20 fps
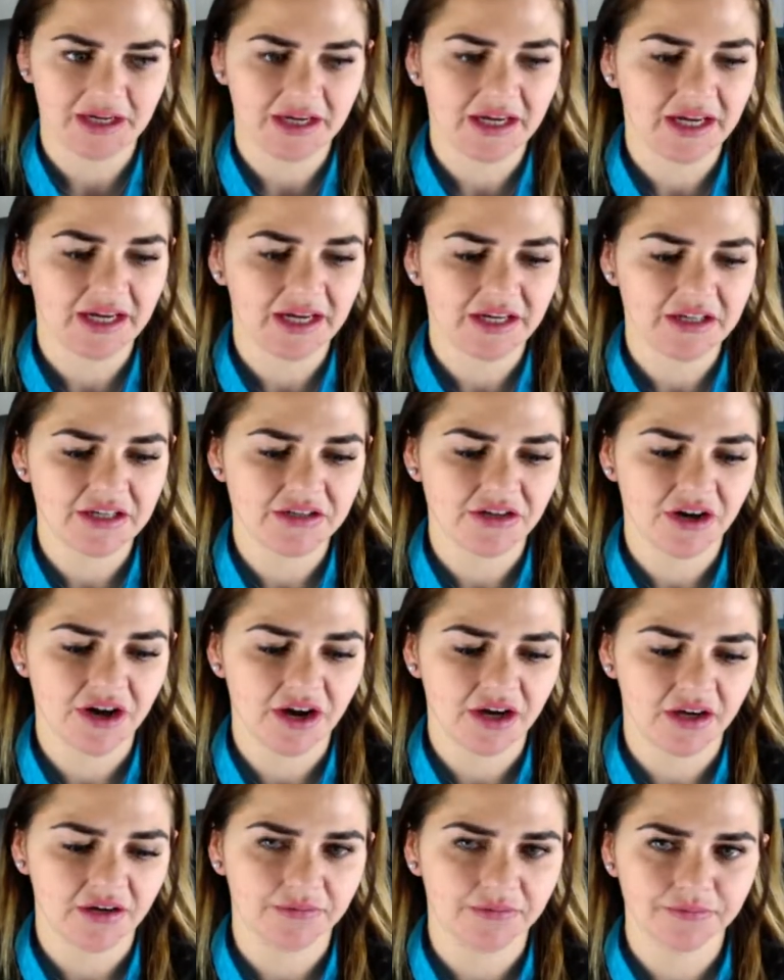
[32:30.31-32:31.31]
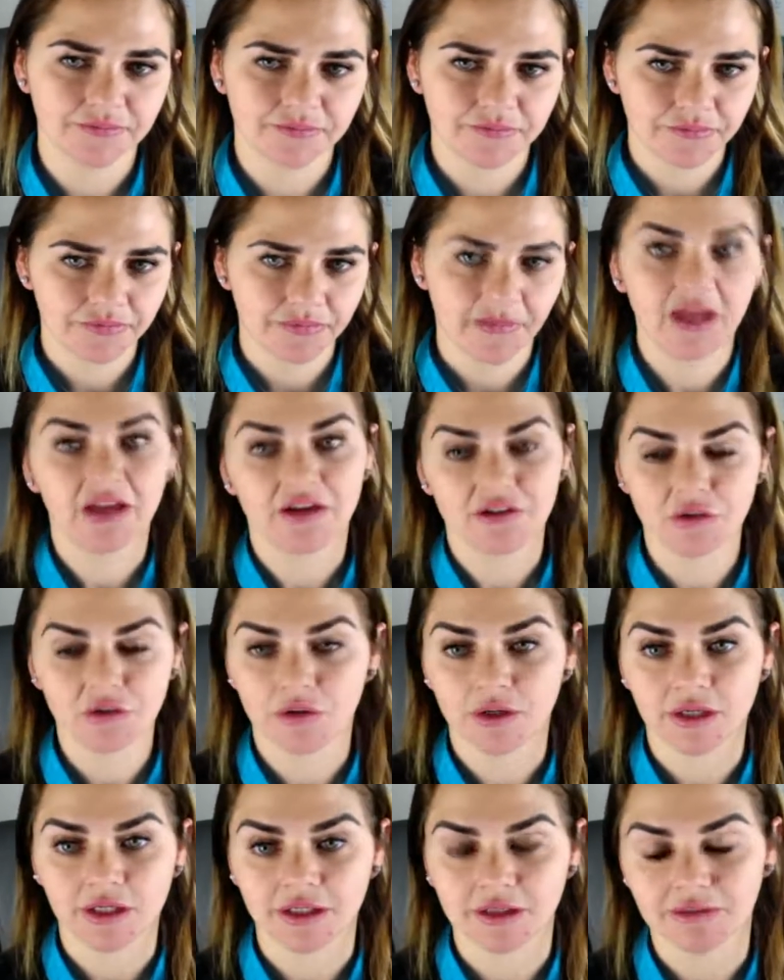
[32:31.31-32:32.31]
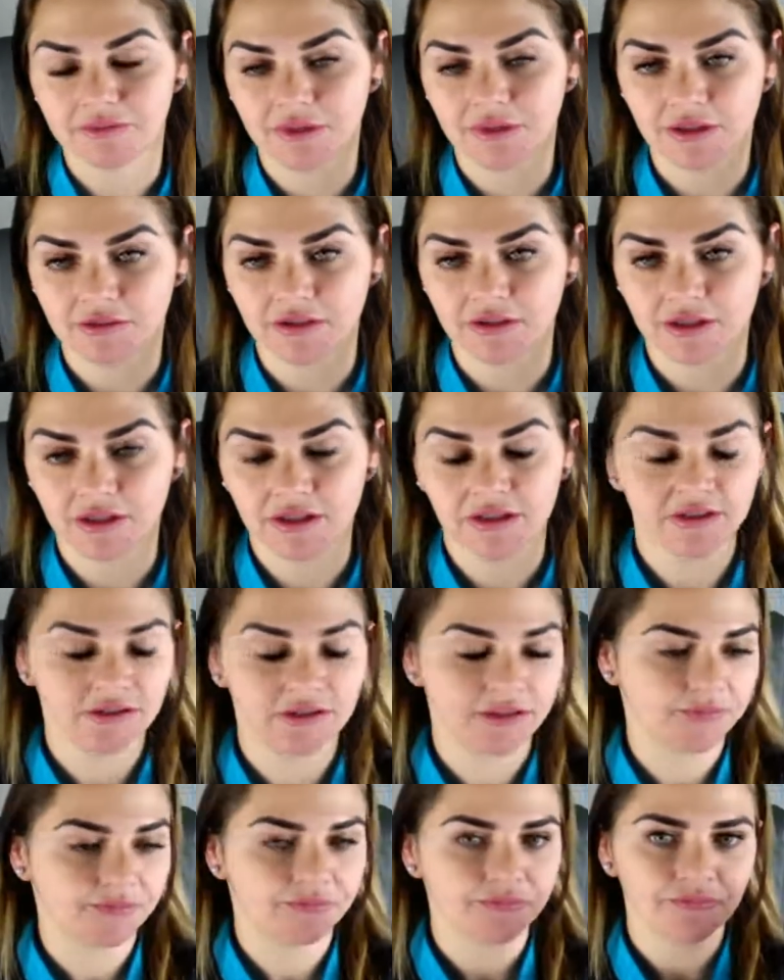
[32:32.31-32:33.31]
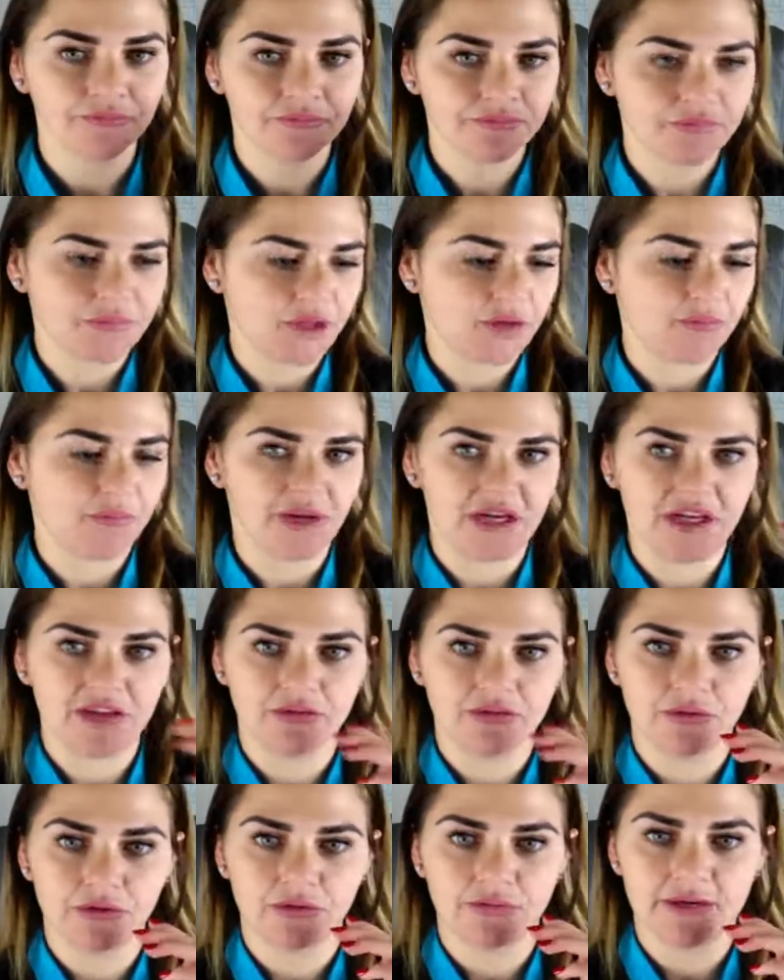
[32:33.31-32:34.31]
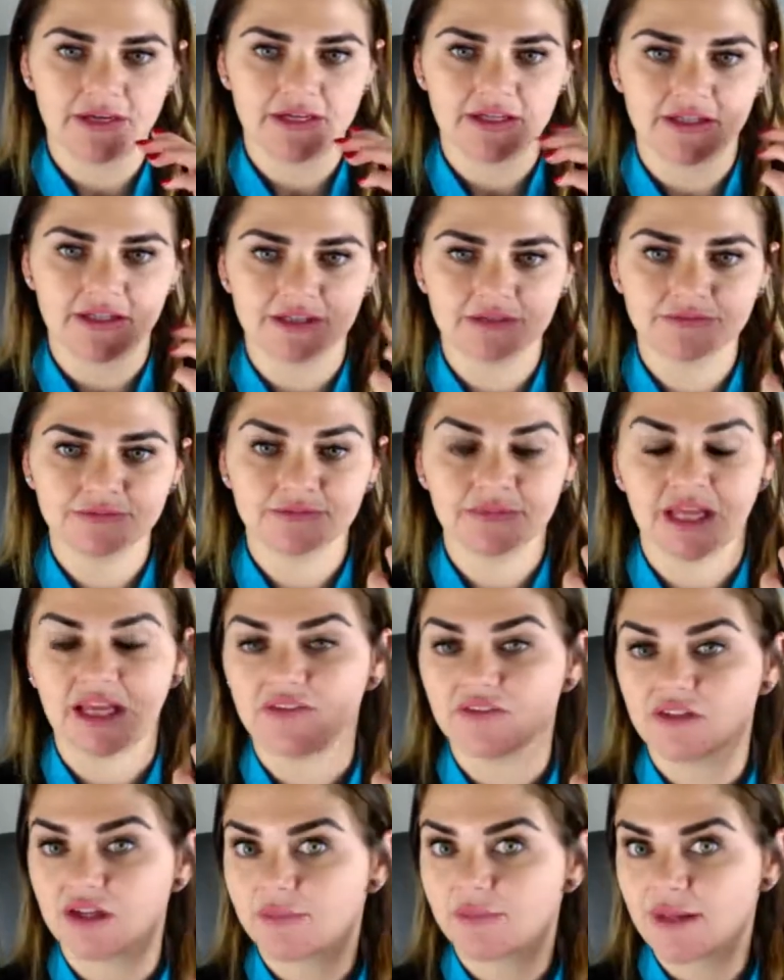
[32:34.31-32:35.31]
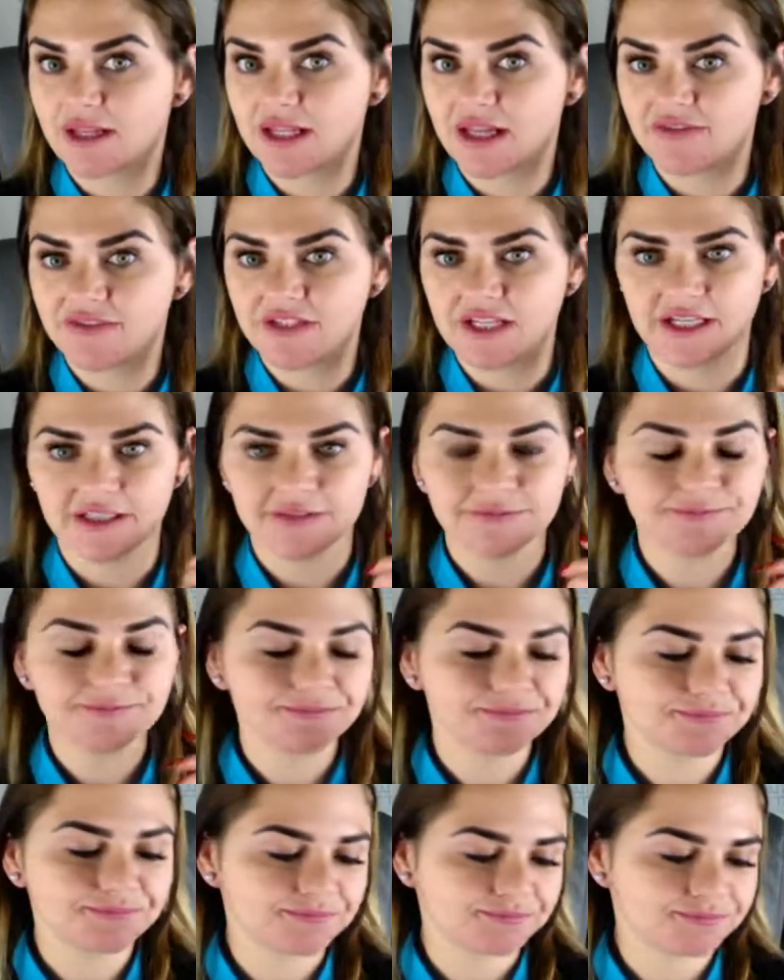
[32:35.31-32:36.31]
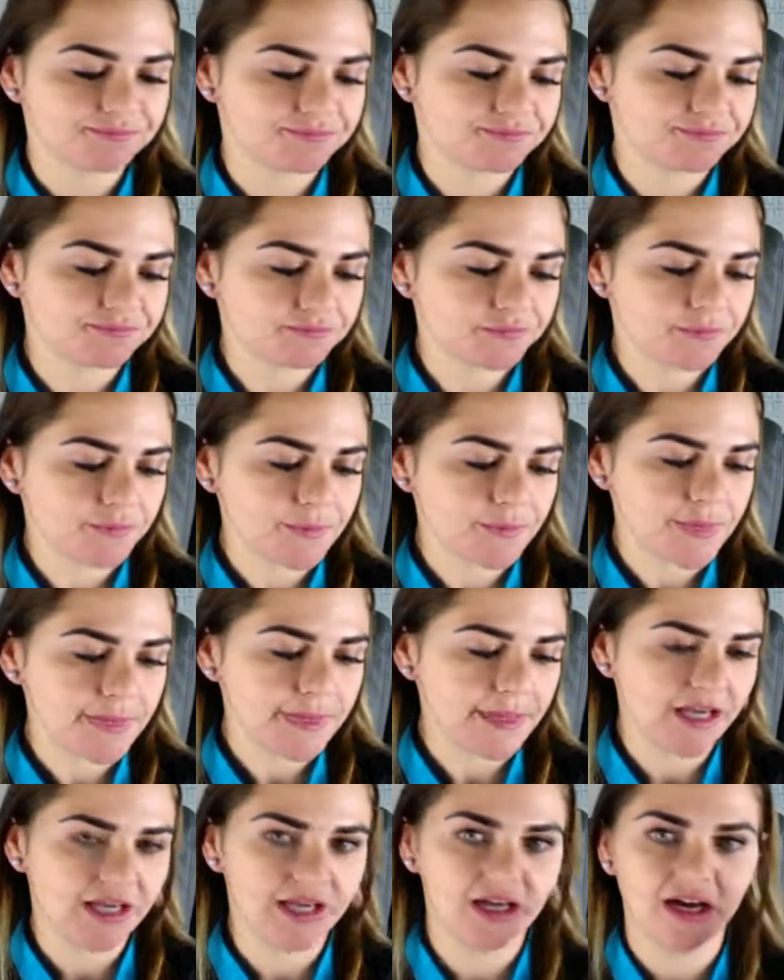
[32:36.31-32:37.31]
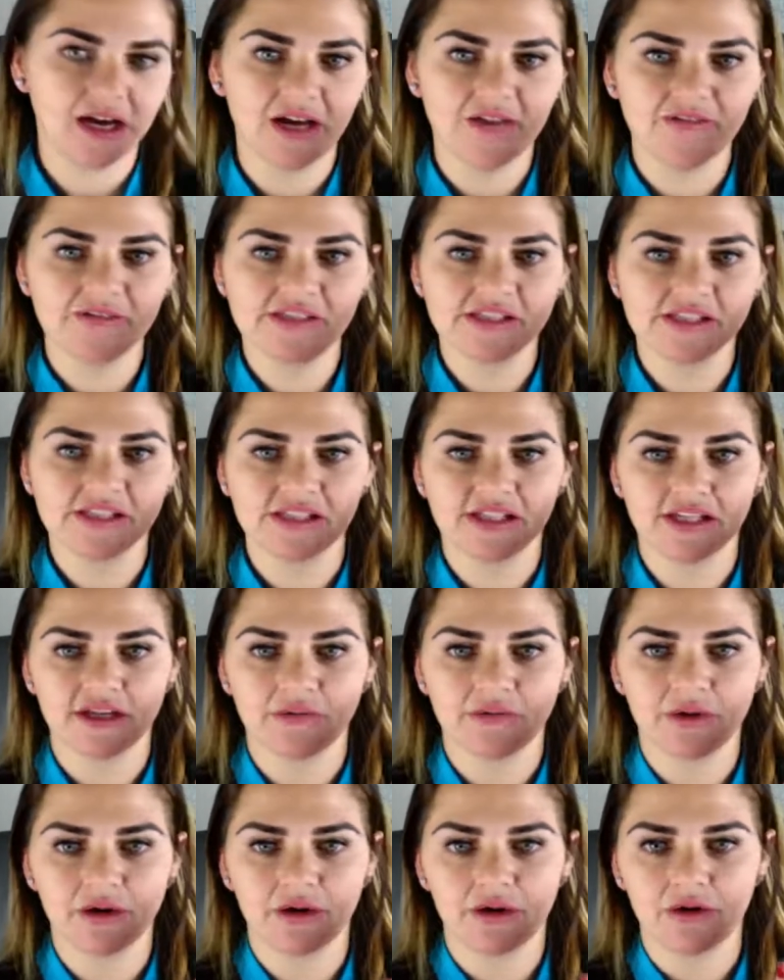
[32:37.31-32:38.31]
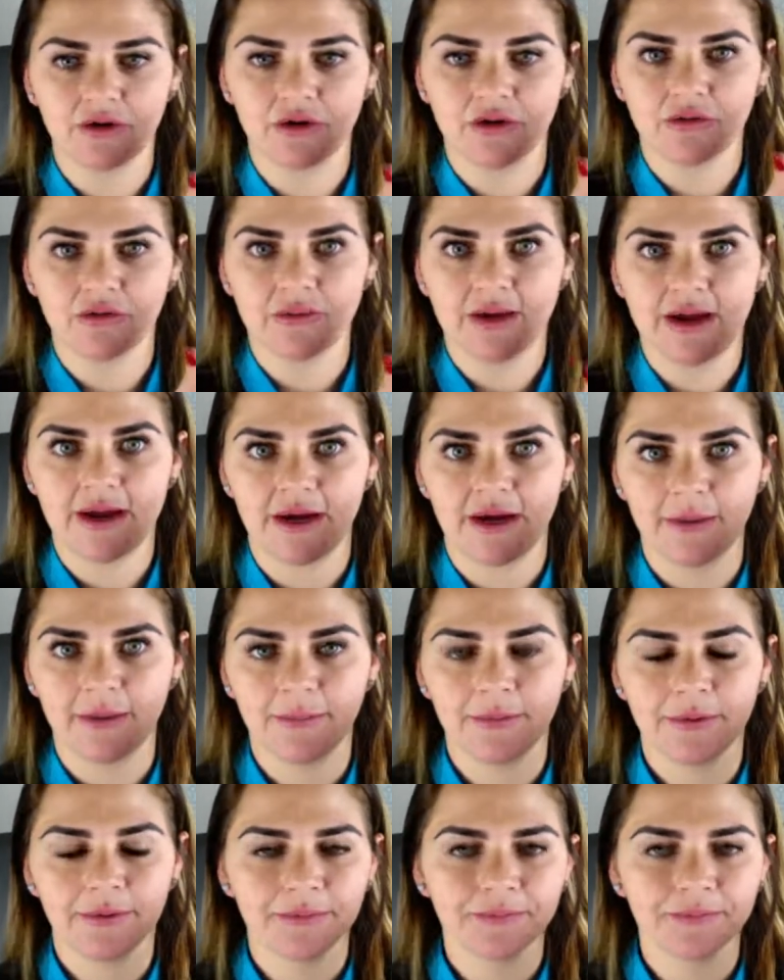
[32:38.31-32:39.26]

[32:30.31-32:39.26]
I had a dog at Yorkie, ironically, bite through right here, thankfully on my left hand. And obviously, like, it went all the way up.